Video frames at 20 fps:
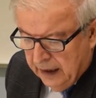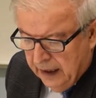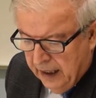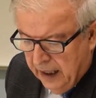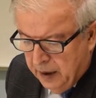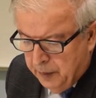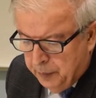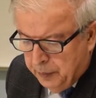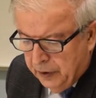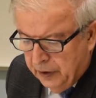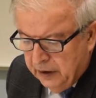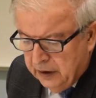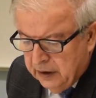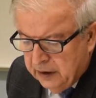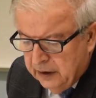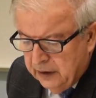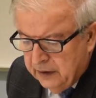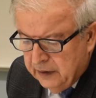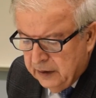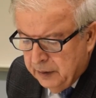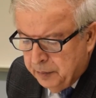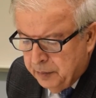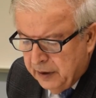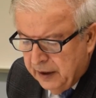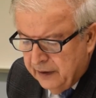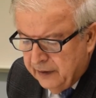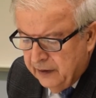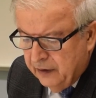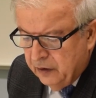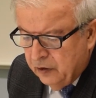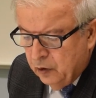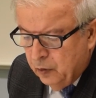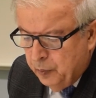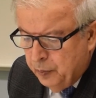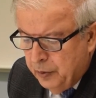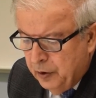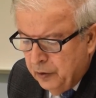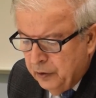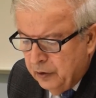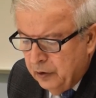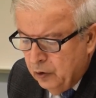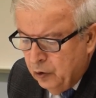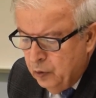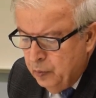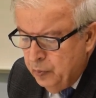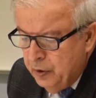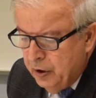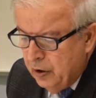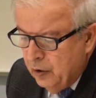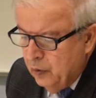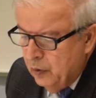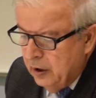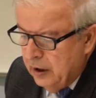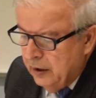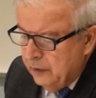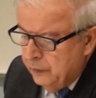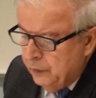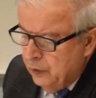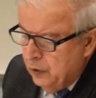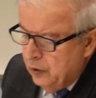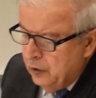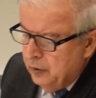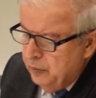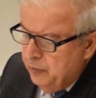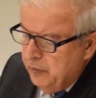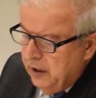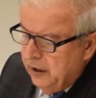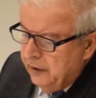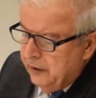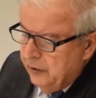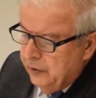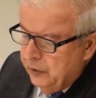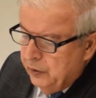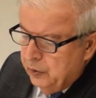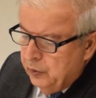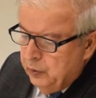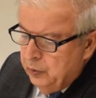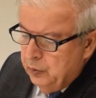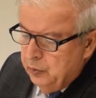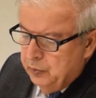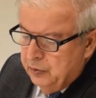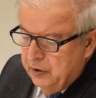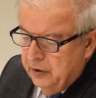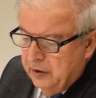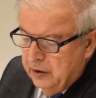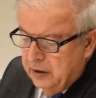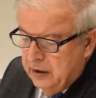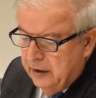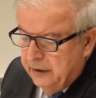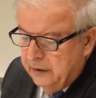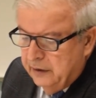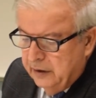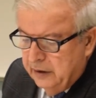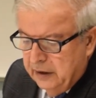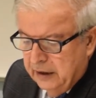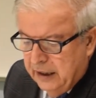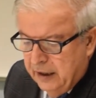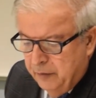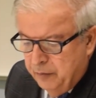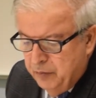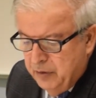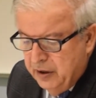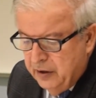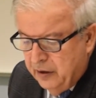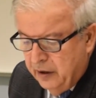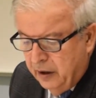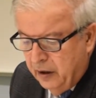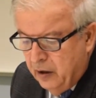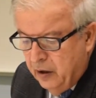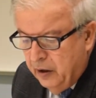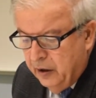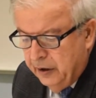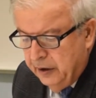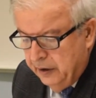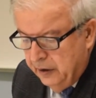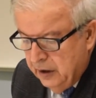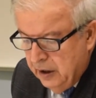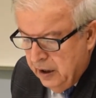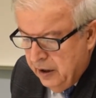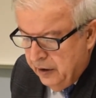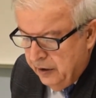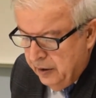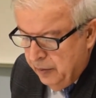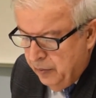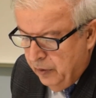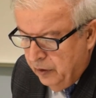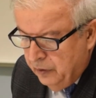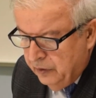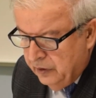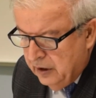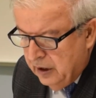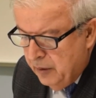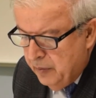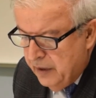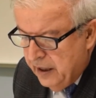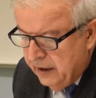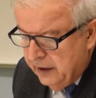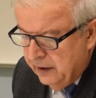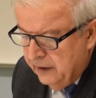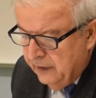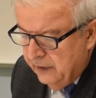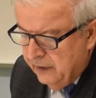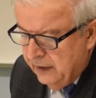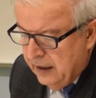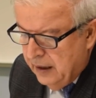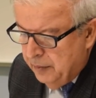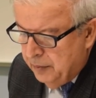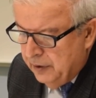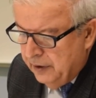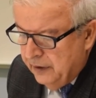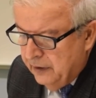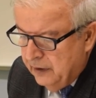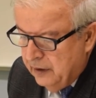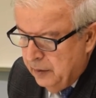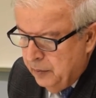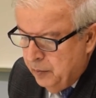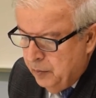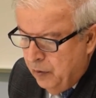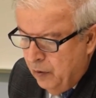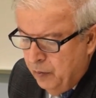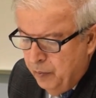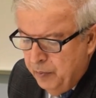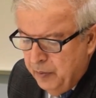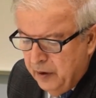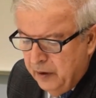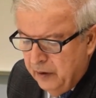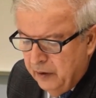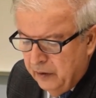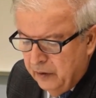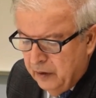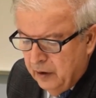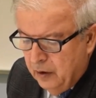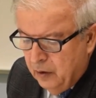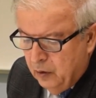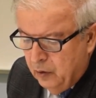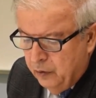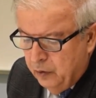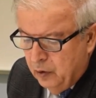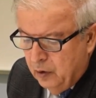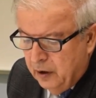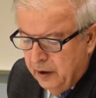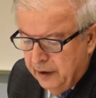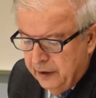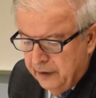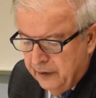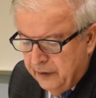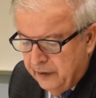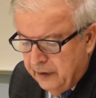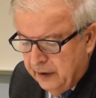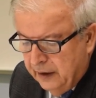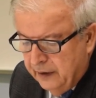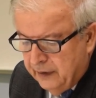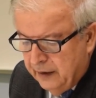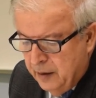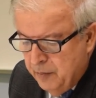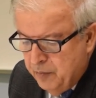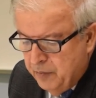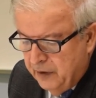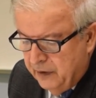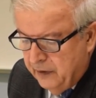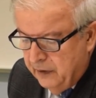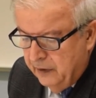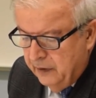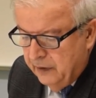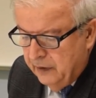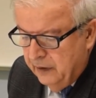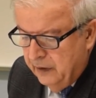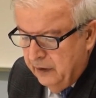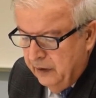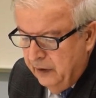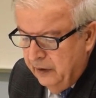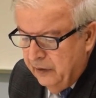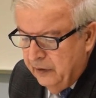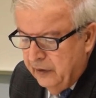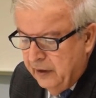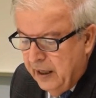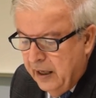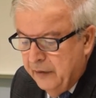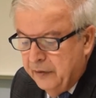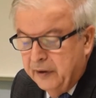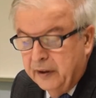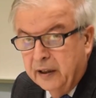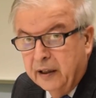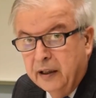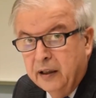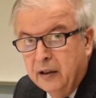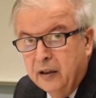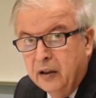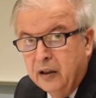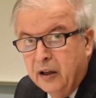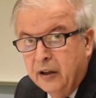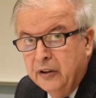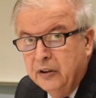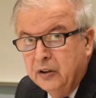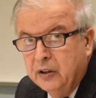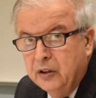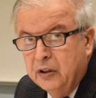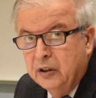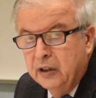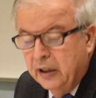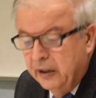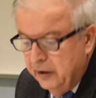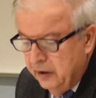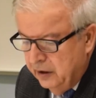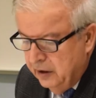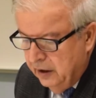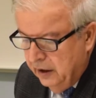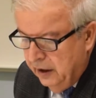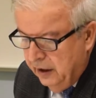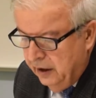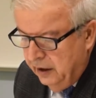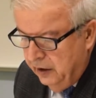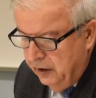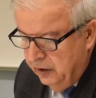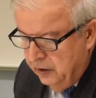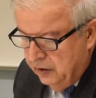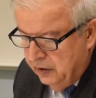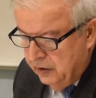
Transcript: And politically, the presence of both homegrown and foreign militant groups in the country have been recorded. The most dramatic example is the bombings of United States embassies in East Africa in 1998.